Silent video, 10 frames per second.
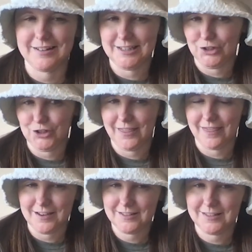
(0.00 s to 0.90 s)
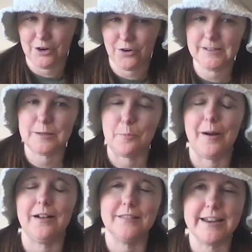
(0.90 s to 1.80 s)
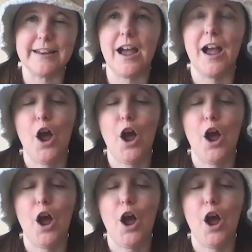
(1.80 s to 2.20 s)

teaching this series. But Linda,